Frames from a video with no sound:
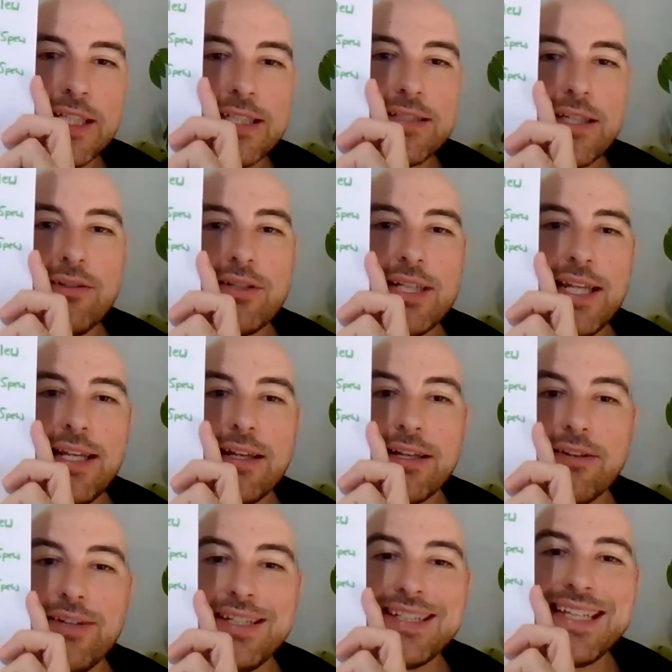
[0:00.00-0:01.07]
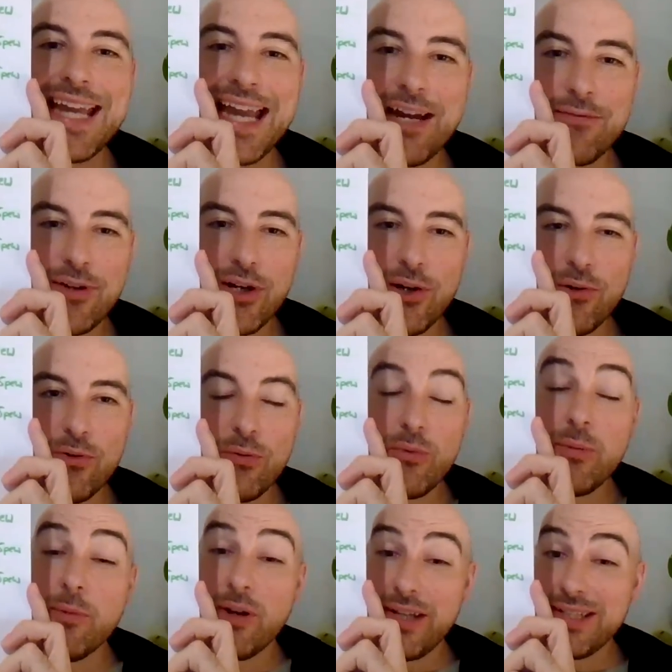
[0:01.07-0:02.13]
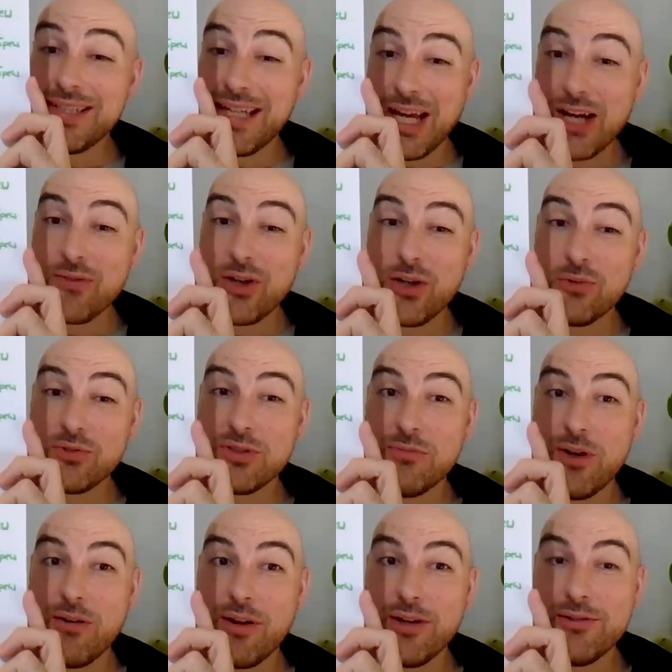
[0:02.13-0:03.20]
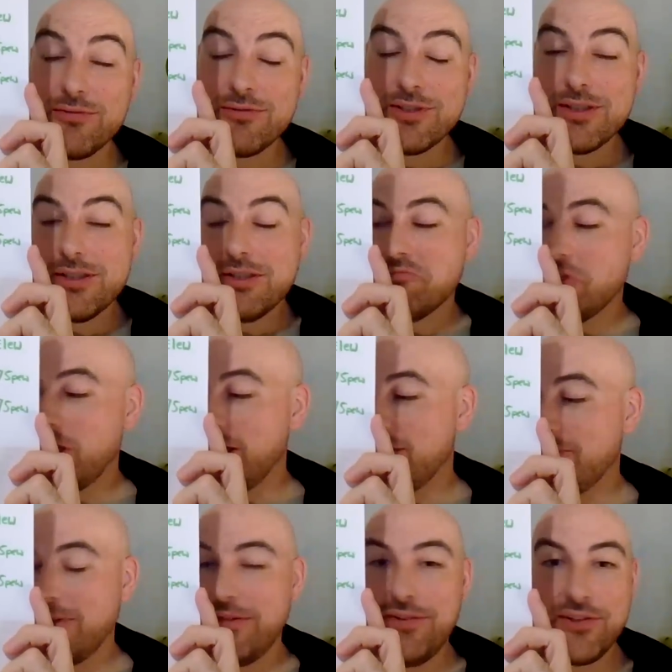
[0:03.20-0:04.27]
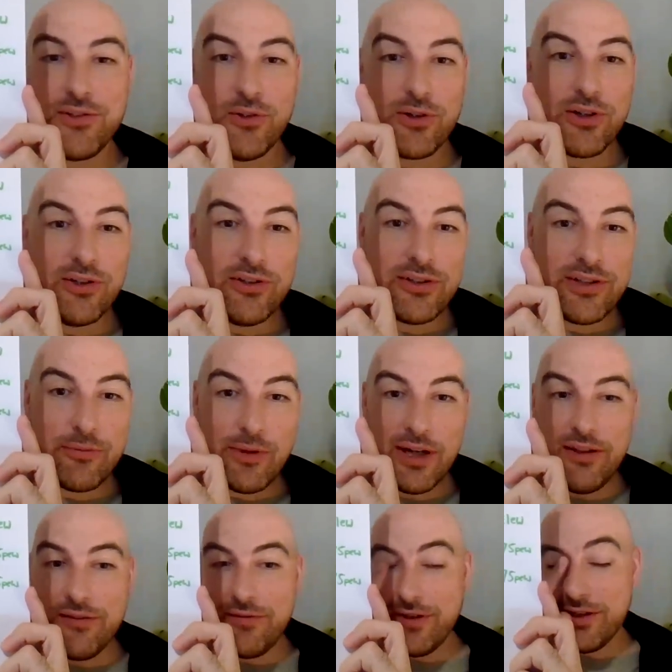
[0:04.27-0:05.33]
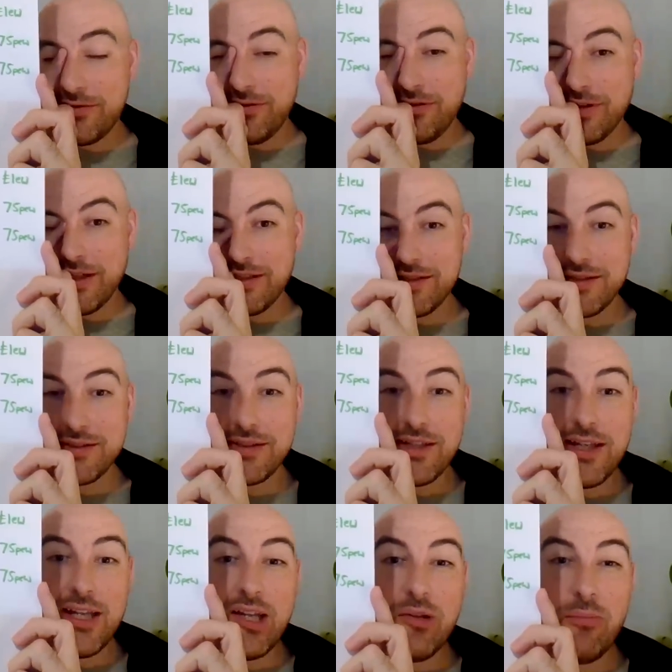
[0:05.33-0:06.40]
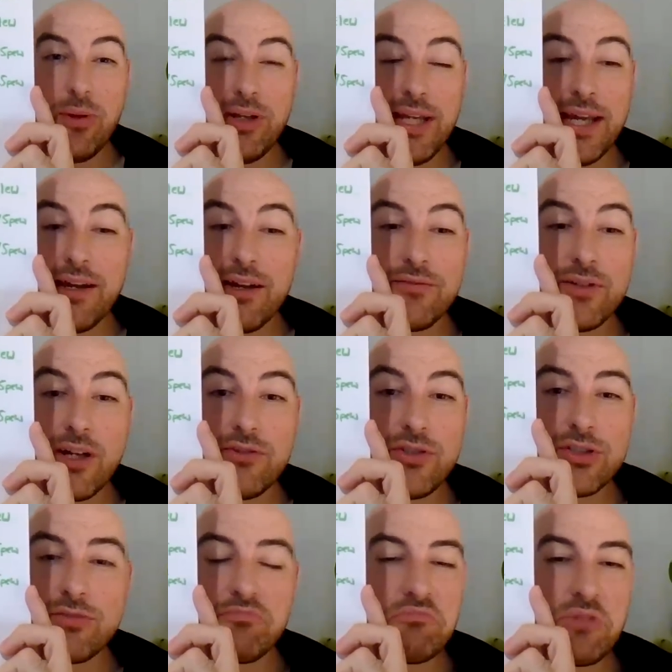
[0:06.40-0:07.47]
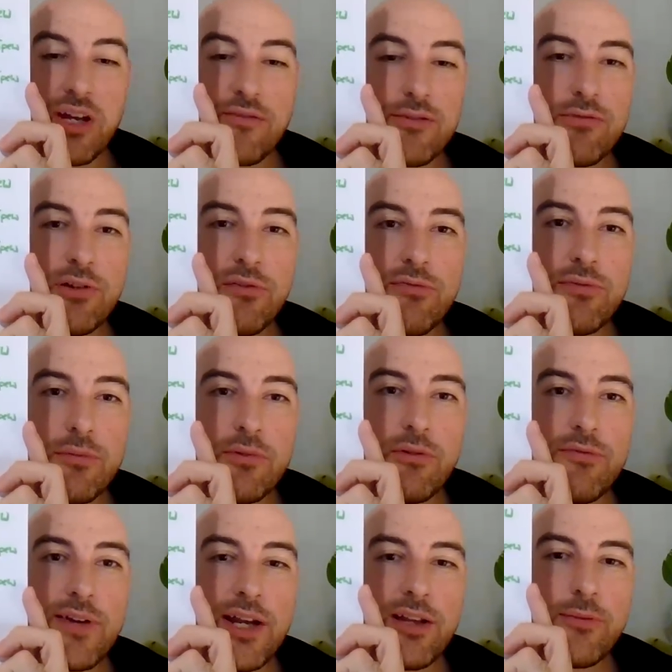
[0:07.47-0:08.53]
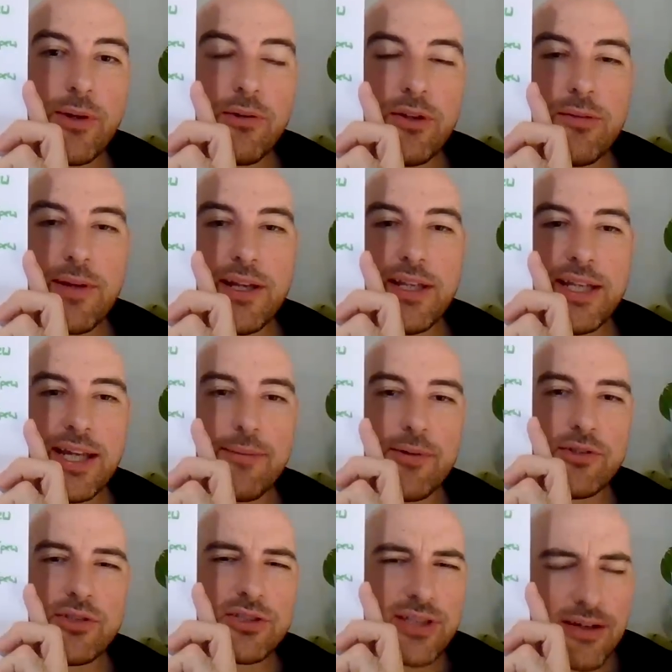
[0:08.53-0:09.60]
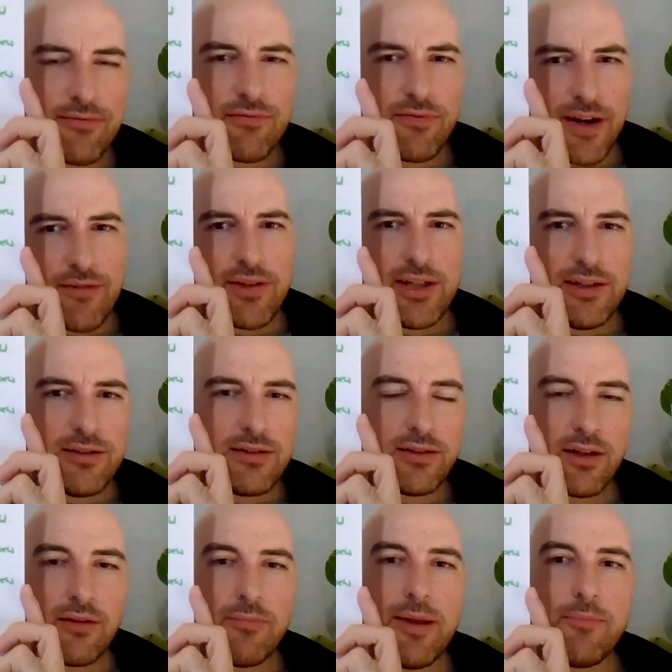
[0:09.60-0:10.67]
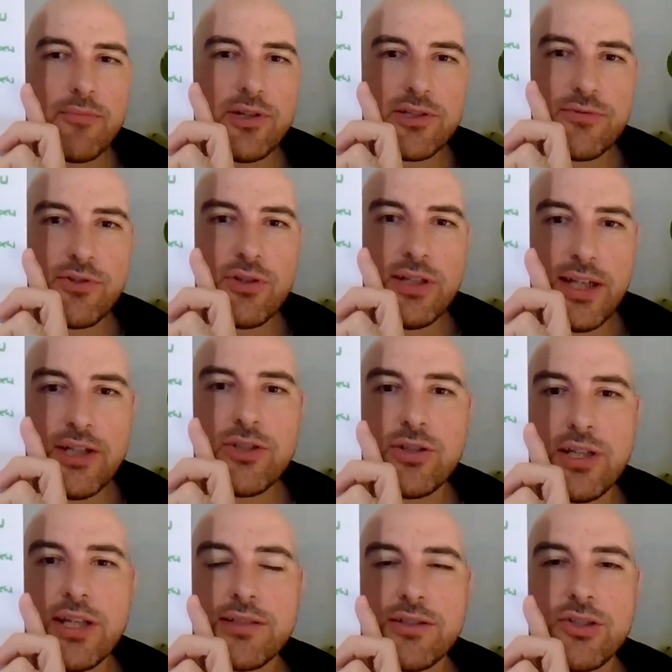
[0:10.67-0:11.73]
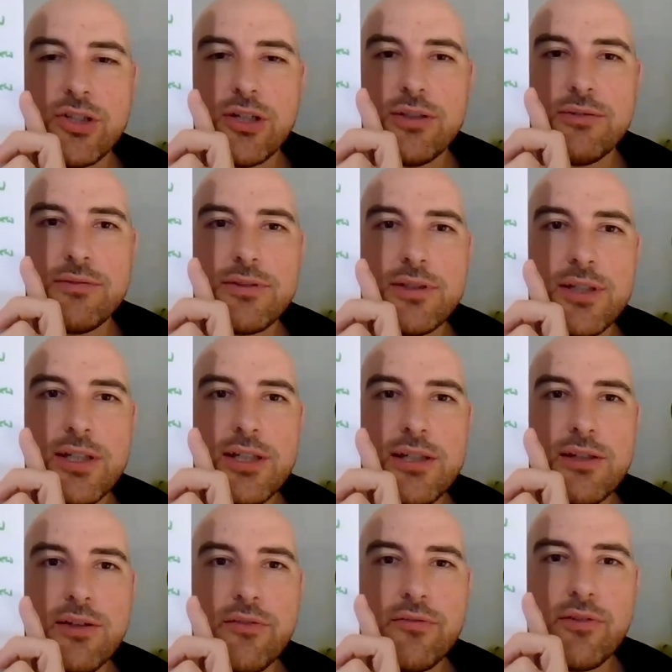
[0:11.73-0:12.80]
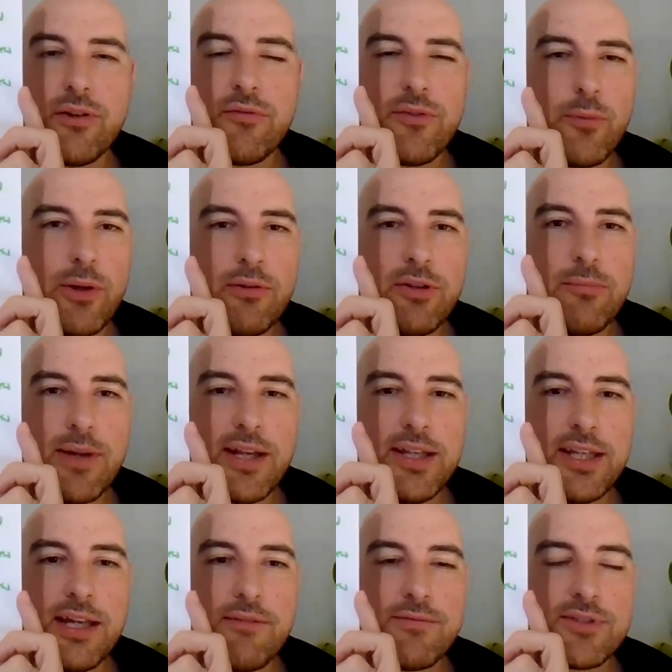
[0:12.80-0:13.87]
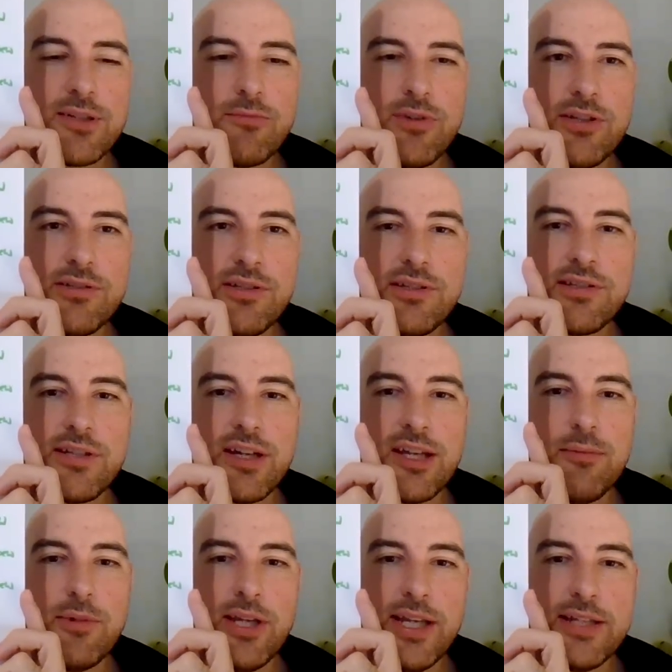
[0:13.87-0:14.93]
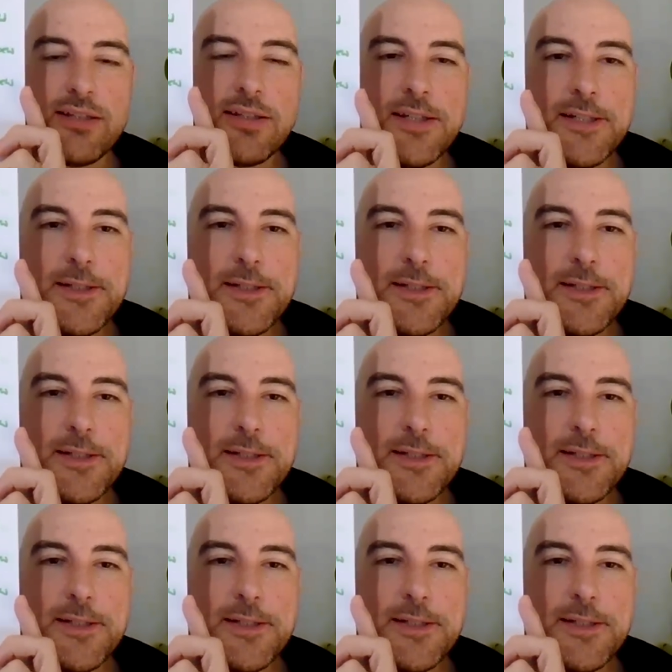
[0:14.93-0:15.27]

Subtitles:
So clearly I don't need to get out of a hole. We might need to get out of a hole tomorrow if it's not gone well in the first few races. But yeah, I'm a real fan of the Wokingham handicap. I just have very like memories of it literally as a child of the Wokingham handicap for some reason. It's stuck in my head.